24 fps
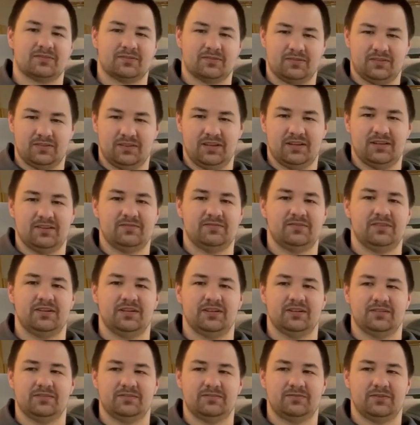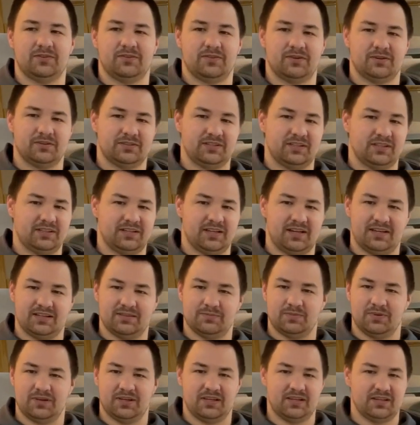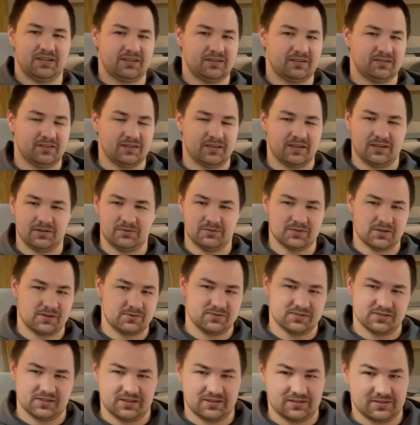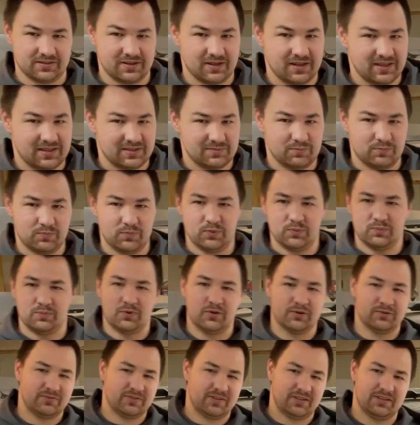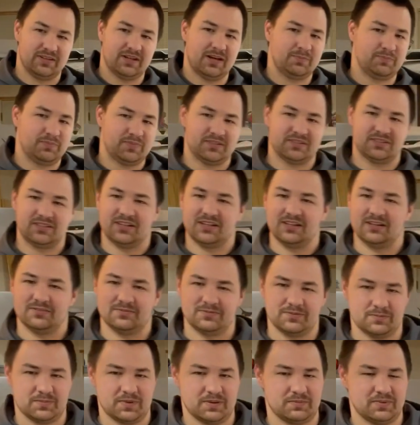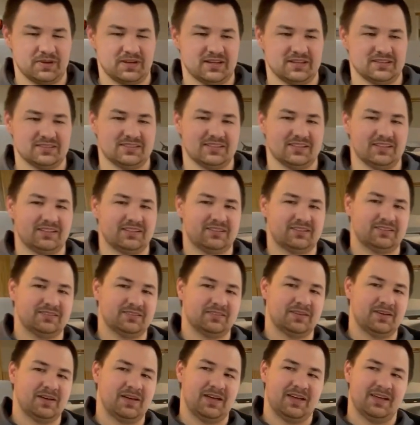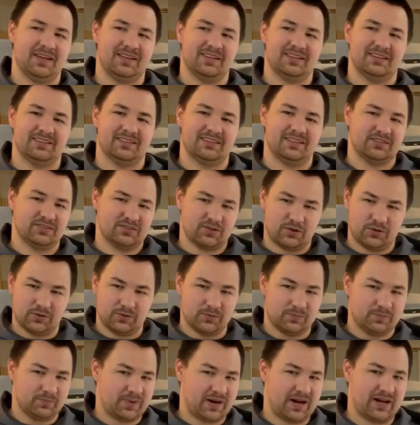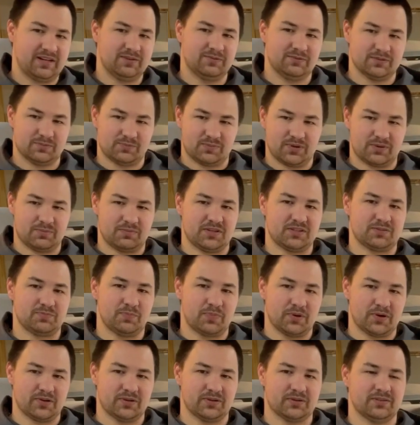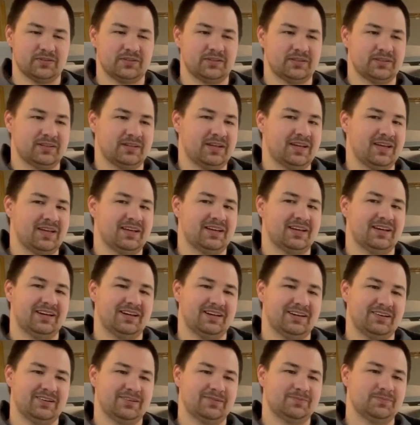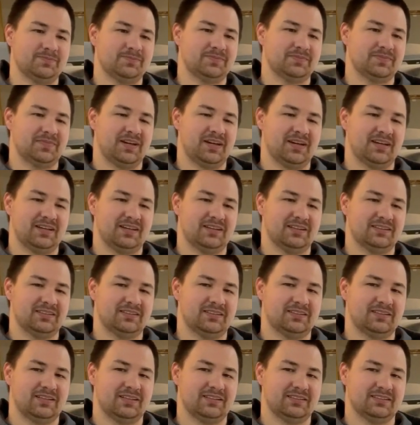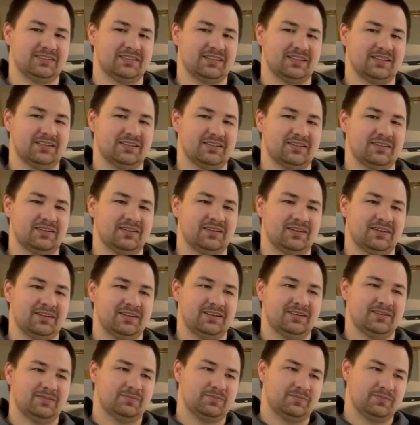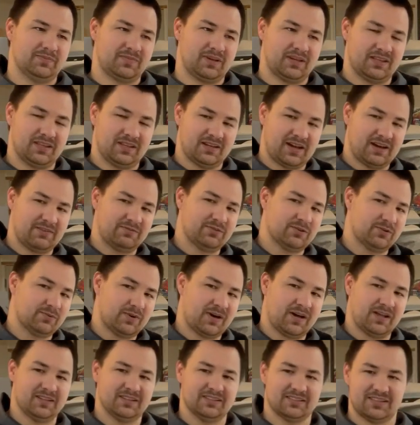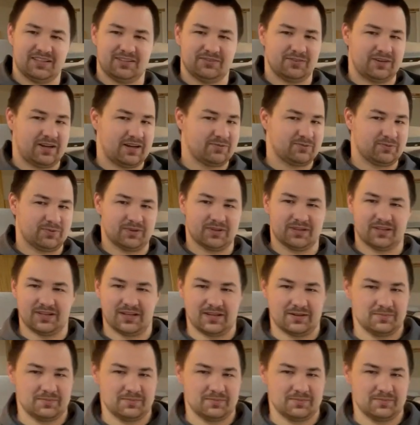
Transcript: lived for 13 days, but he was always on morphine up and stuff. I mean, because his whole body was pretty much burned, and they said, and then after a while the skin grafts weren't